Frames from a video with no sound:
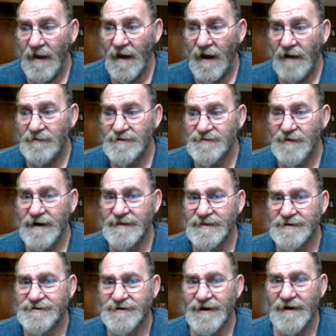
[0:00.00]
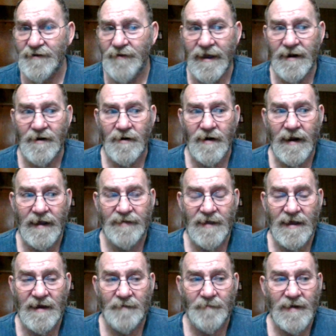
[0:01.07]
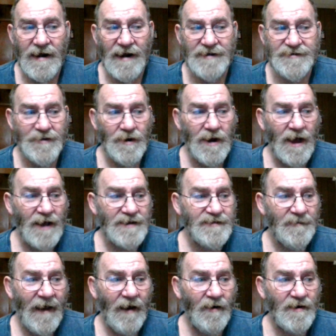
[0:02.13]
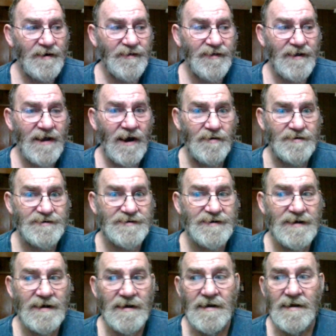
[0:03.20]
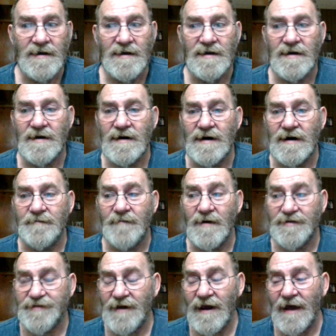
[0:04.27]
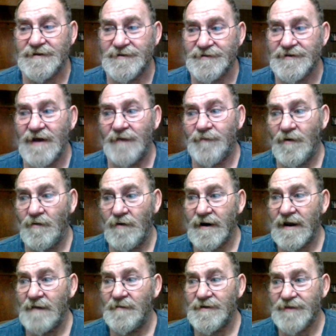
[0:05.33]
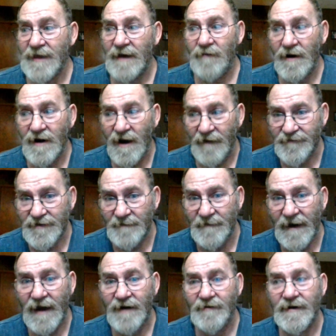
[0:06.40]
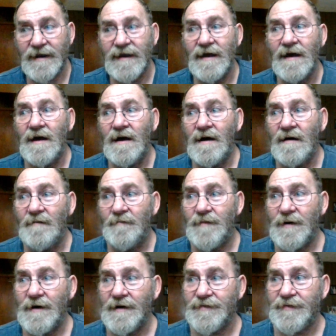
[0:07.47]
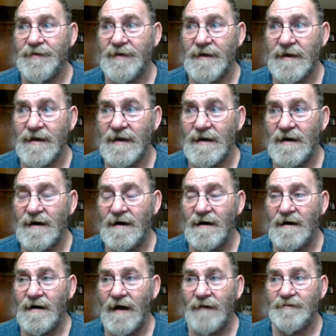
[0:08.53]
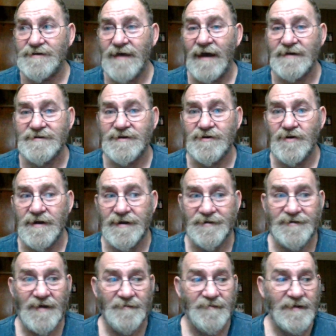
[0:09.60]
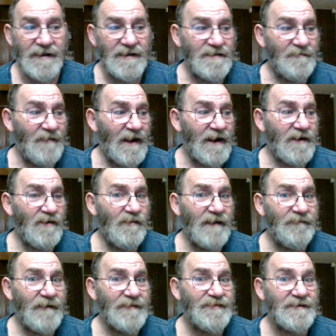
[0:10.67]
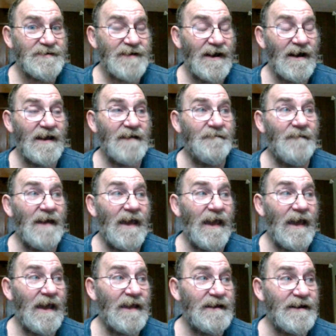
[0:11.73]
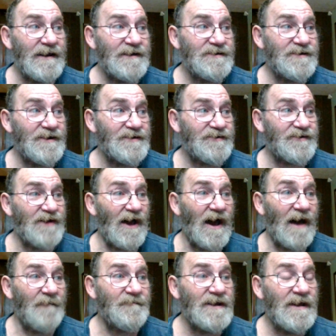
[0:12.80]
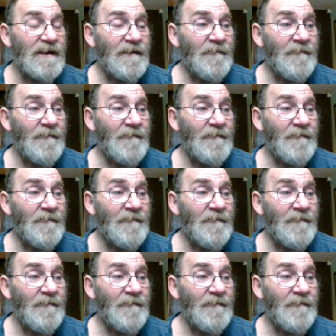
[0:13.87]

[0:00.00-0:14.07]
I was running the generator and then but I still lost power to the coach. Um, the lights and stuff were working, but they run off the battery. But the uh, I was actually cooking something in the microwave at the time, and it just stopped.